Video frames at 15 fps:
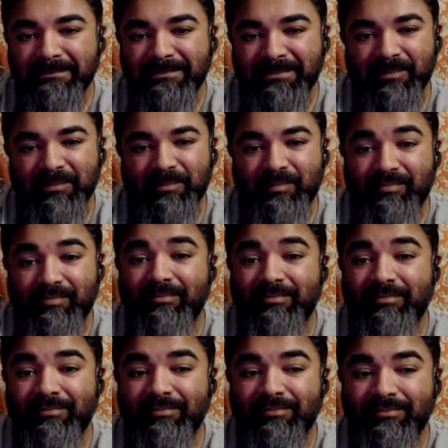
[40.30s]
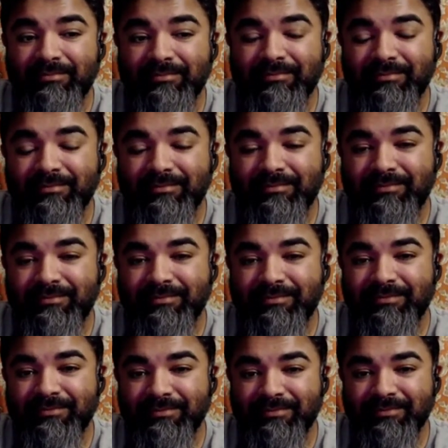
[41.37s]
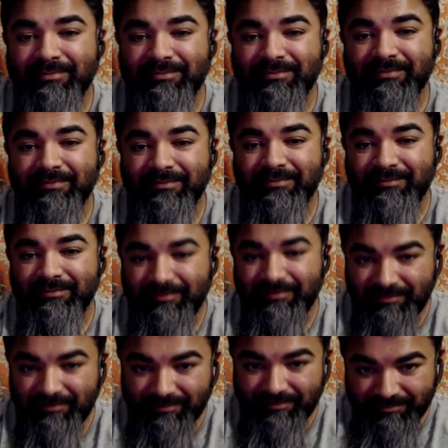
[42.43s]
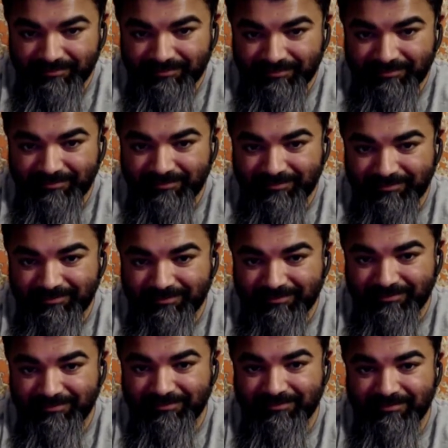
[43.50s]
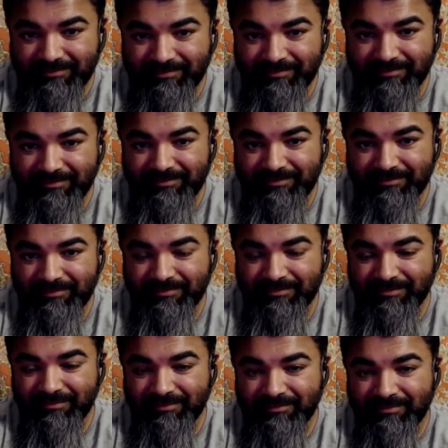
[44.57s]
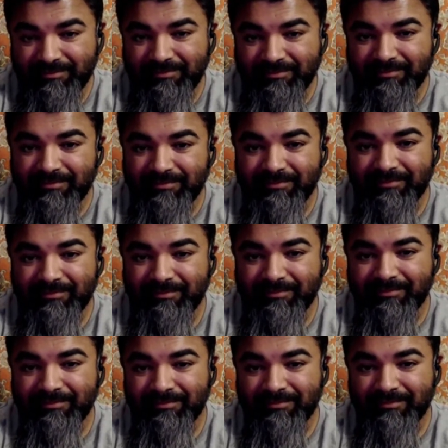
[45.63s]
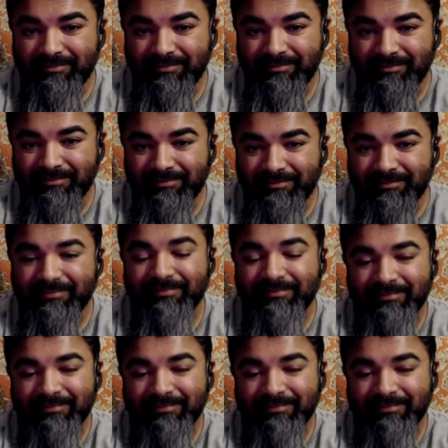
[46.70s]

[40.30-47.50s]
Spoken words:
This person isn't speaking.